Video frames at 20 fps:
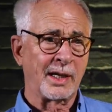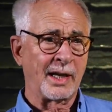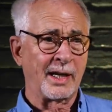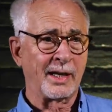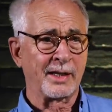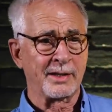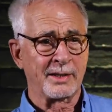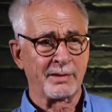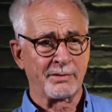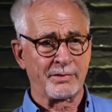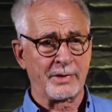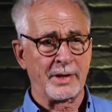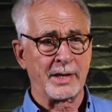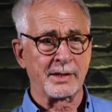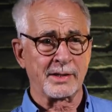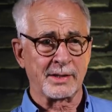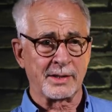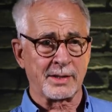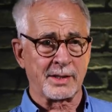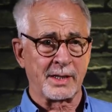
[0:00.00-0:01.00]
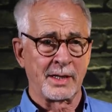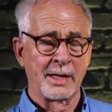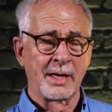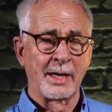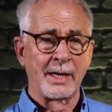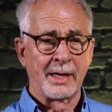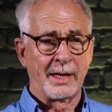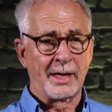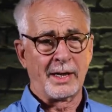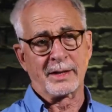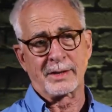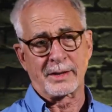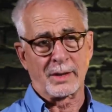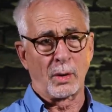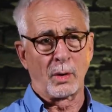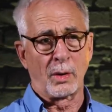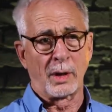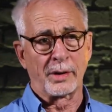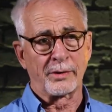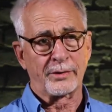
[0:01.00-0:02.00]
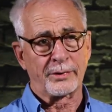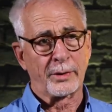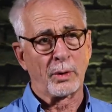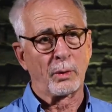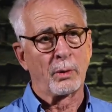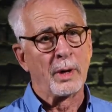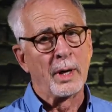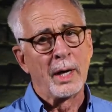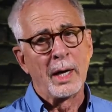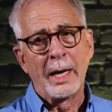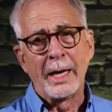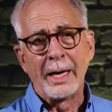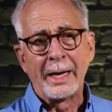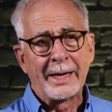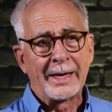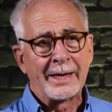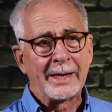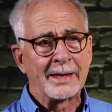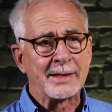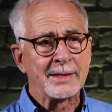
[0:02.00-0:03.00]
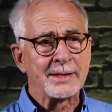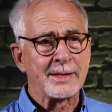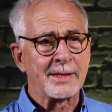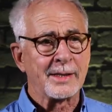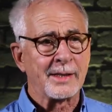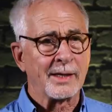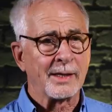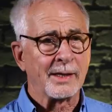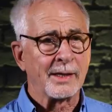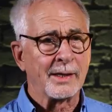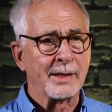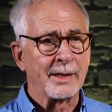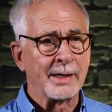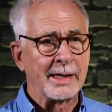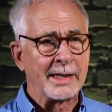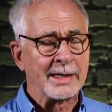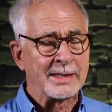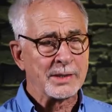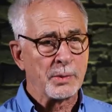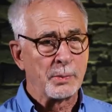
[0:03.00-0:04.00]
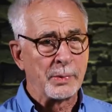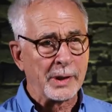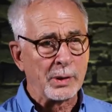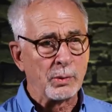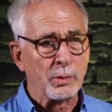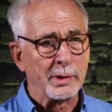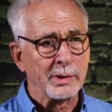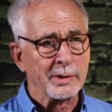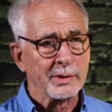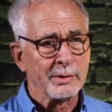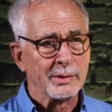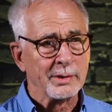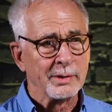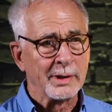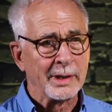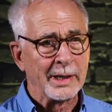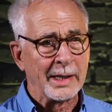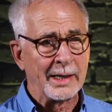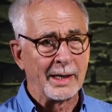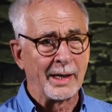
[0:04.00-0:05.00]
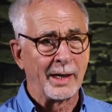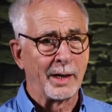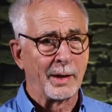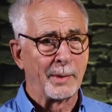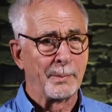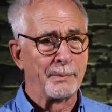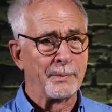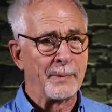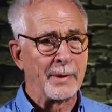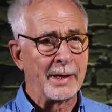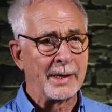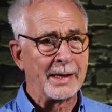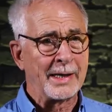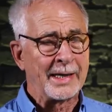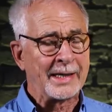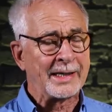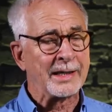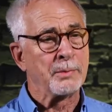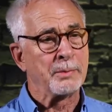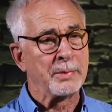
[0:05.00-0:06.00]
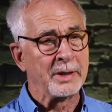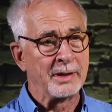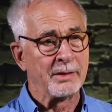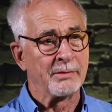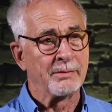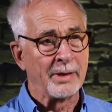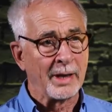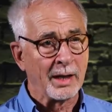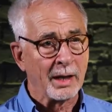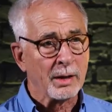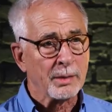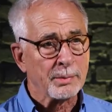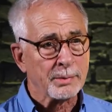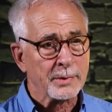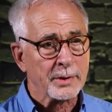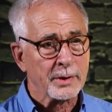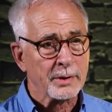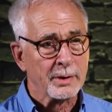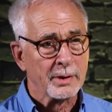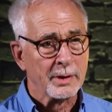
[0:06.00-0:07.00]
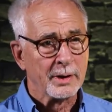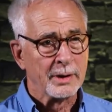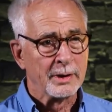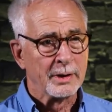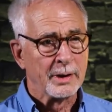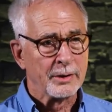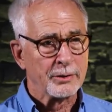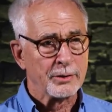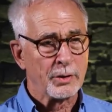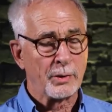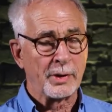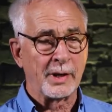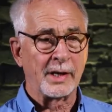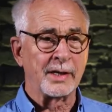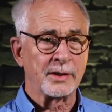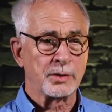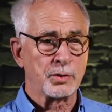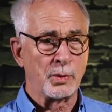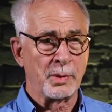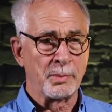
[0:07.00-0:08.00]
and defense and so on. So it's a, it's a big one um, it can be developed so that it's